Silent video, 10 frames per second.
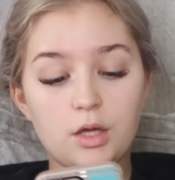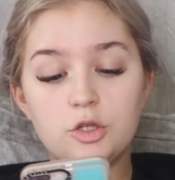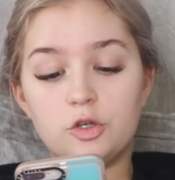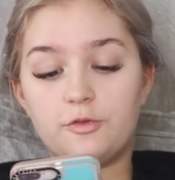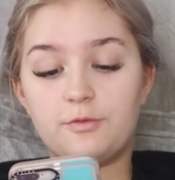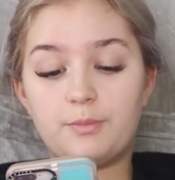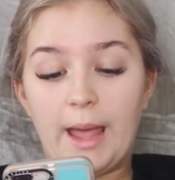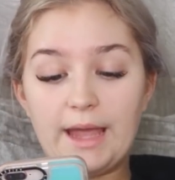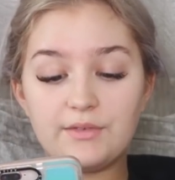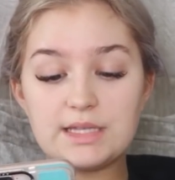Your
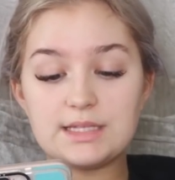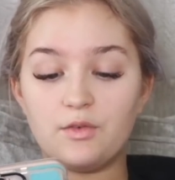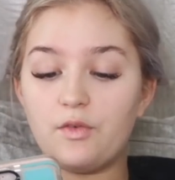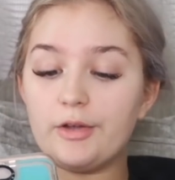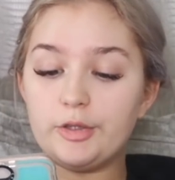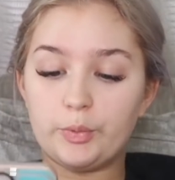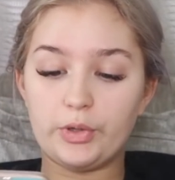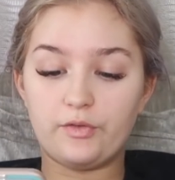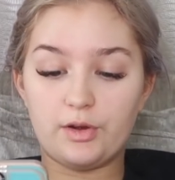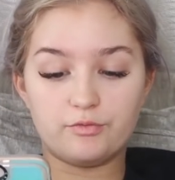parents invite your
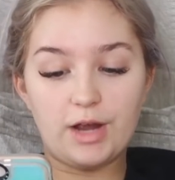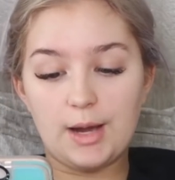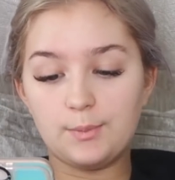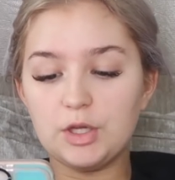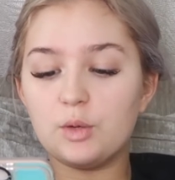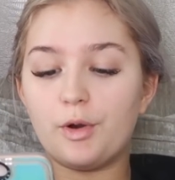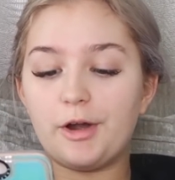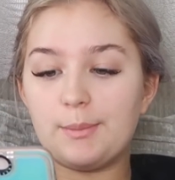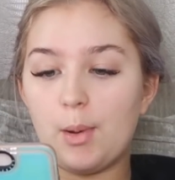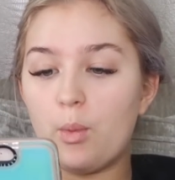boyfriend round, but you're
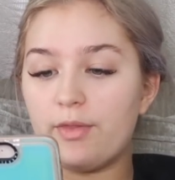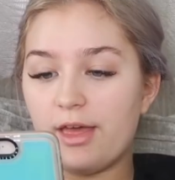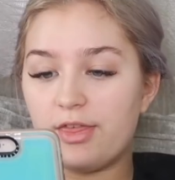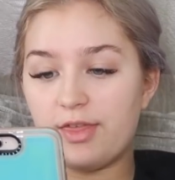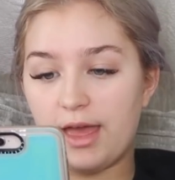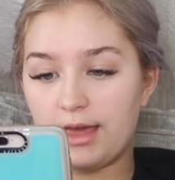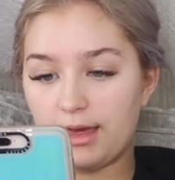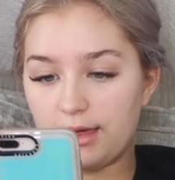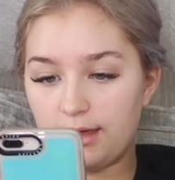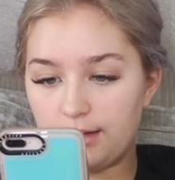worried about what they
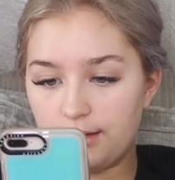think